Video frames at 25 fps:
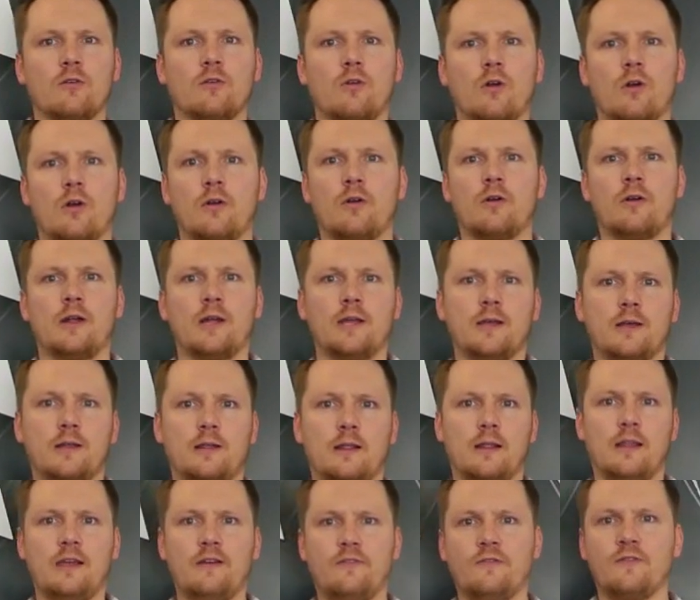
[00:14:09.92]
or
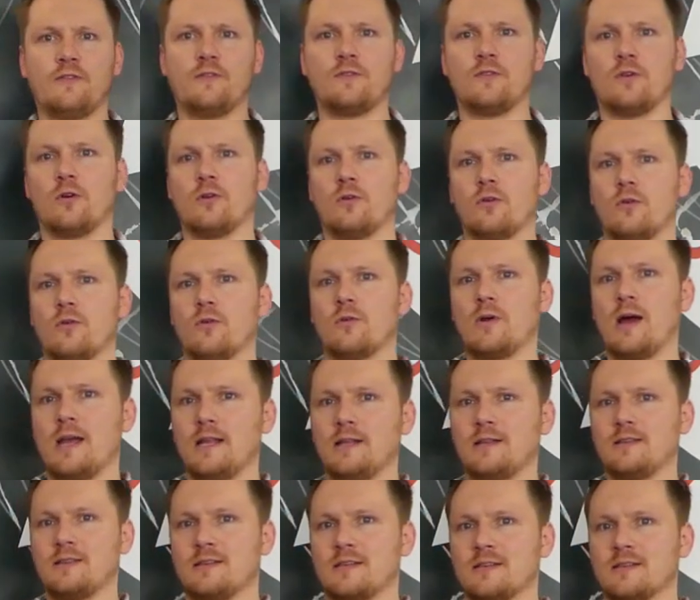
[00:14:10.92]
left or
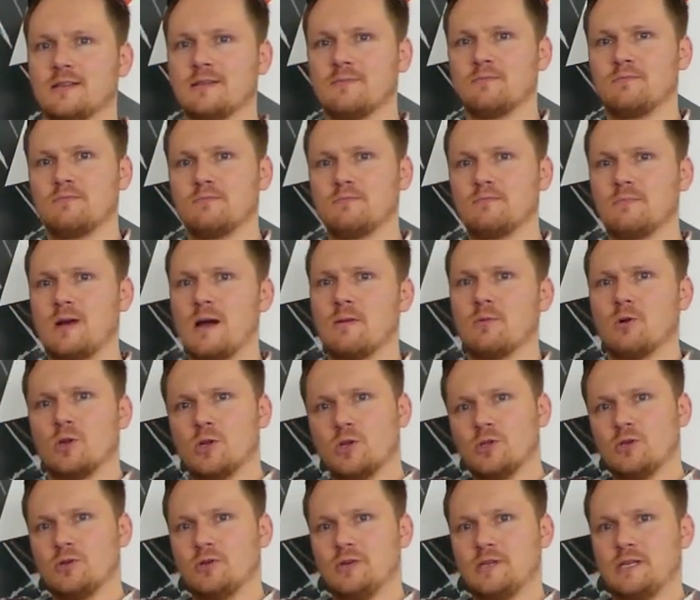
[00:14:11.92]
right. I'm
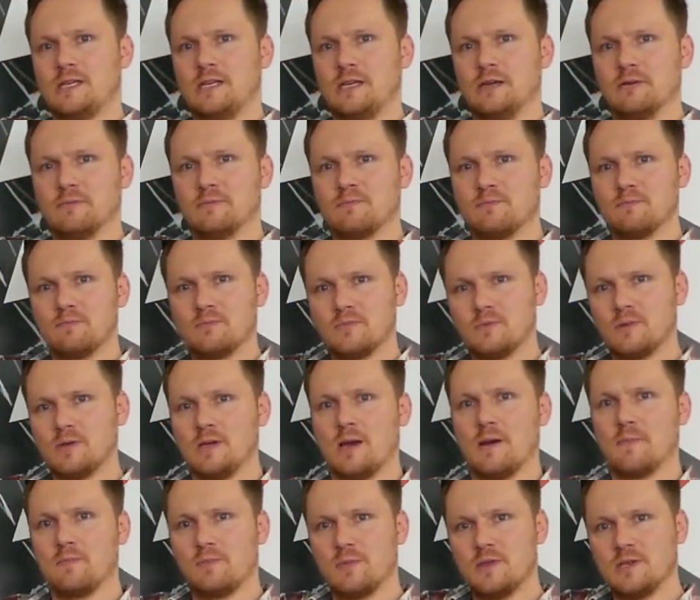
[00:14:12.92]
gonna do it here.
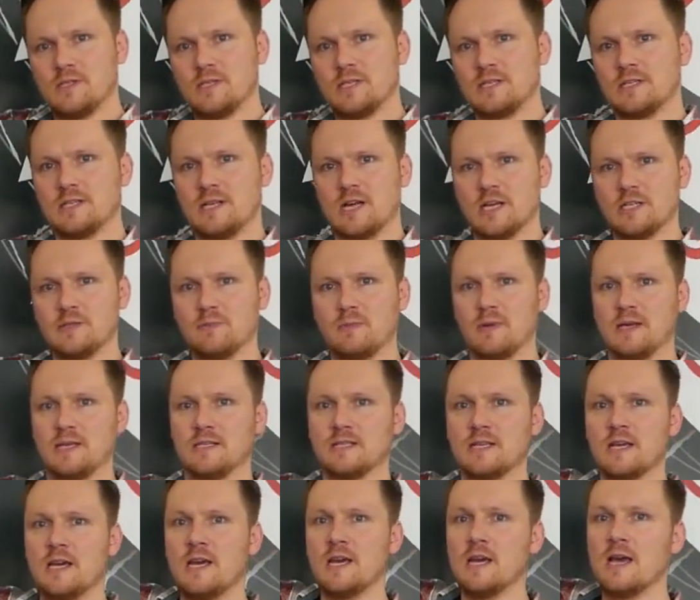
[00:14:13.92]
Yeah, this is a nice
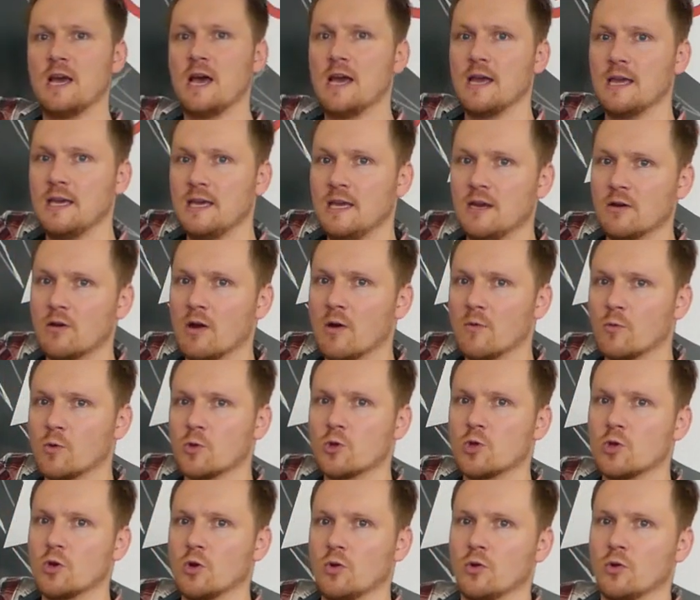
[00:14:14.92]
place. Here I will show